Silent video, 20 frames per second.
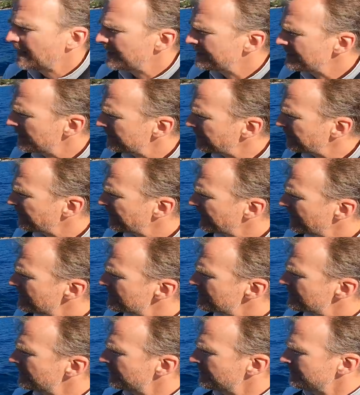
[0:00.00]
And the other thing
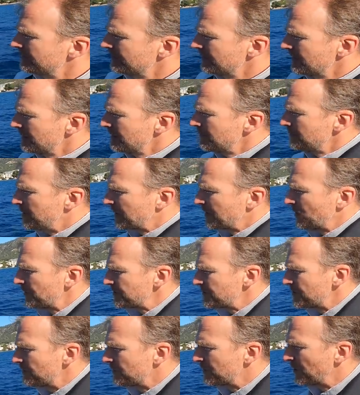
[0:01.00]
is that
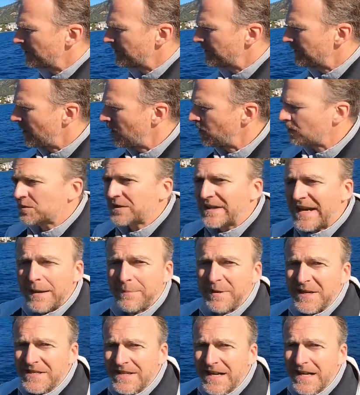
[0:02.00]
because you've got a whole
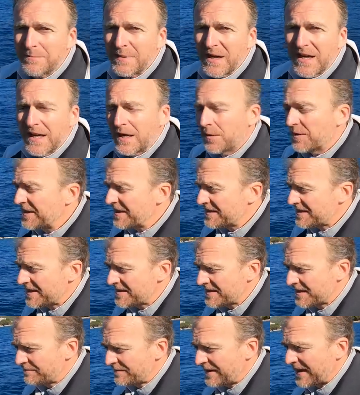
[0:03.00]
cabin down below, and this
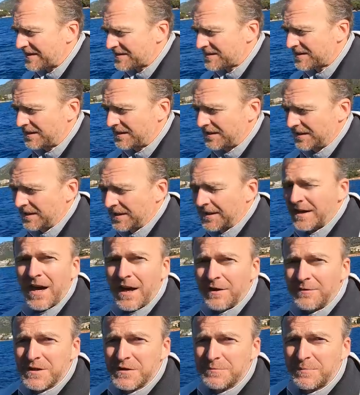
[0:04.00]
is in fact a, an
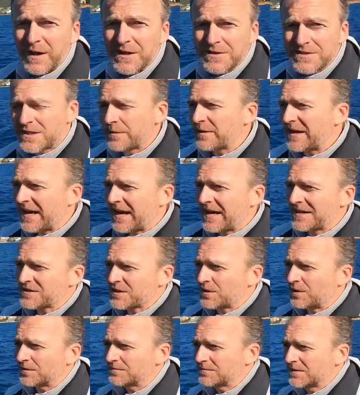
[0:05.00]
owner's boat, so it has
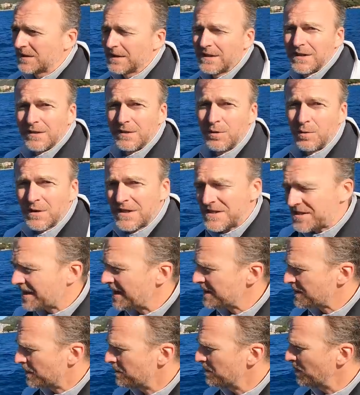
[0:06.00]
got all his
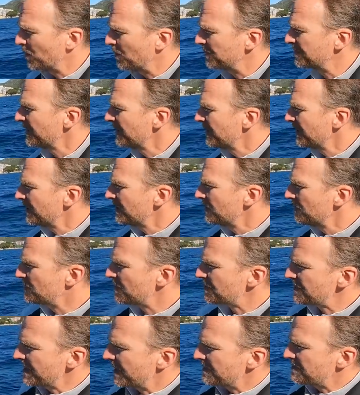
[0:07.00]
kit on board, you
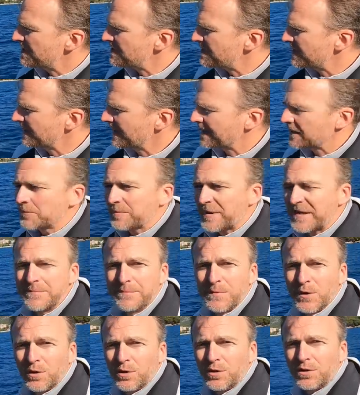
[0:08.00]
just notice a little
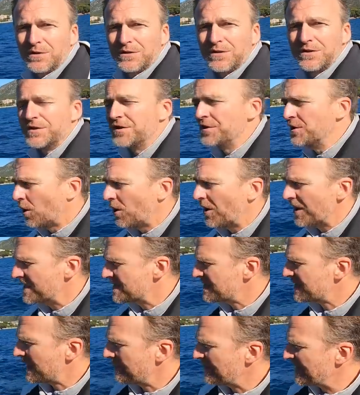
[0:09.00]
bit more
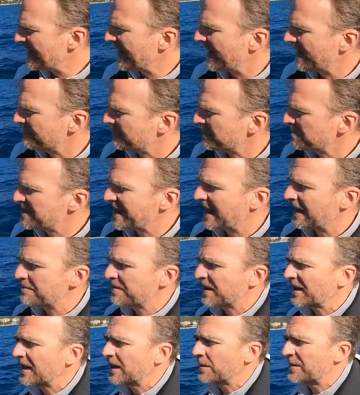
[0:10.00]
noise coming down from down
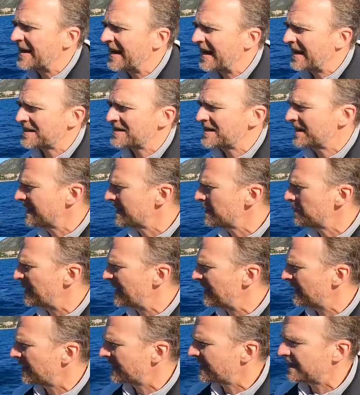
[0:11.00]
below. It acts a little
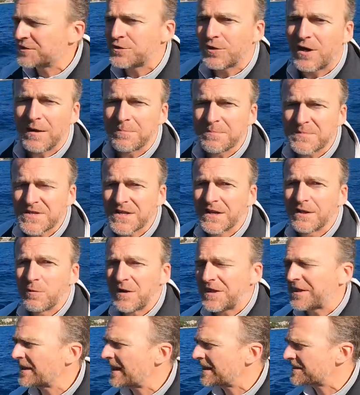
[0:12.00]
bit like a drum, so
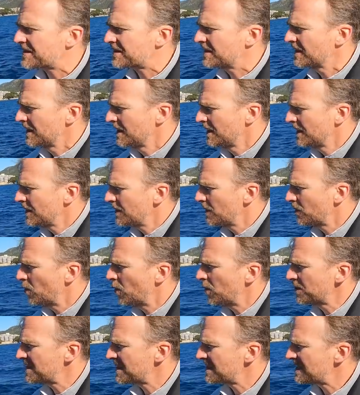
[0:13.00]
whether that's the
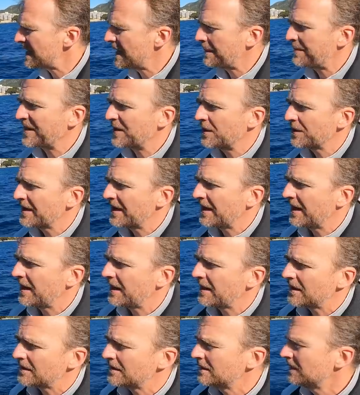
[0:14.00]
water slapping on the
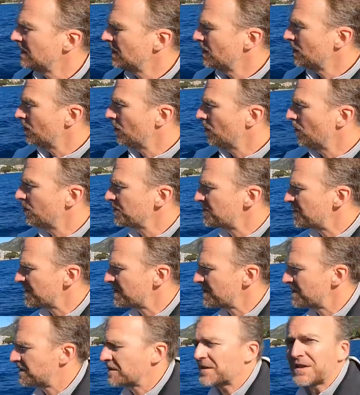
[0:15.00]
hull or
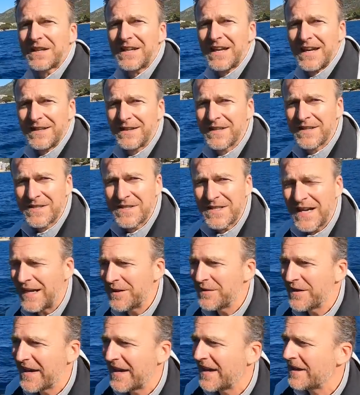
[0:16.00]
just the kit that's
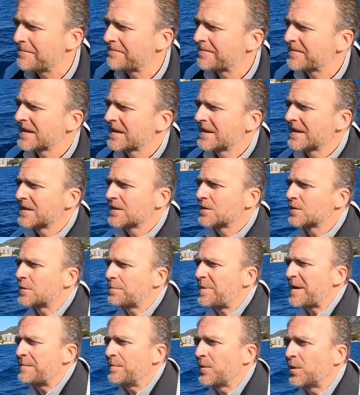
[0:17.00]
down there, you're
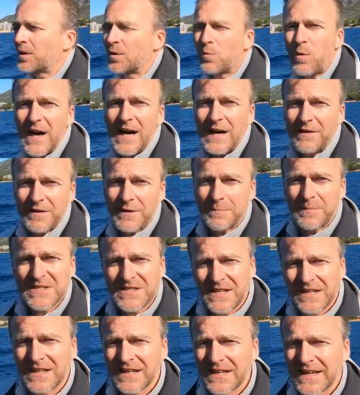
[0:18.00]
a bit more aware of it,
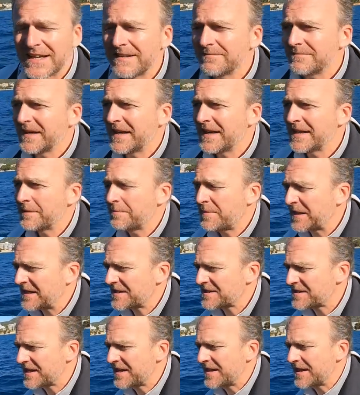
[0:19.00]
particularly in a
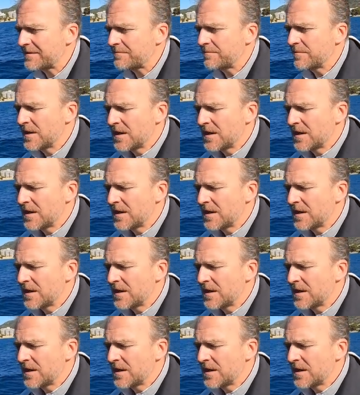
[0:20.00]
bigger sea.